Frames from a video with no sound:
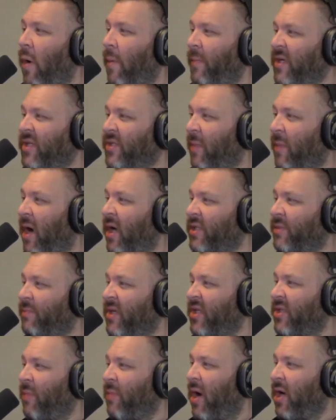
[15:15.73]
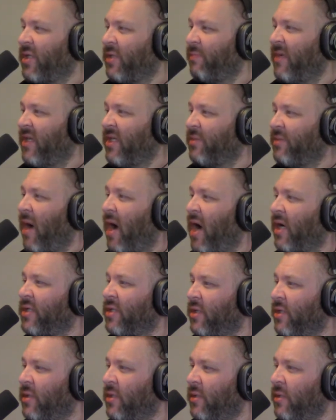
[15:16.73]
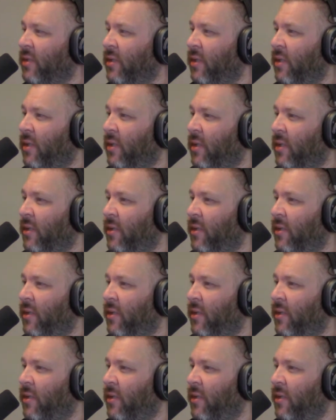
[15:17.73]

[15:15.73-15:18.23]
Everyone's doing the toxic waltz. That's their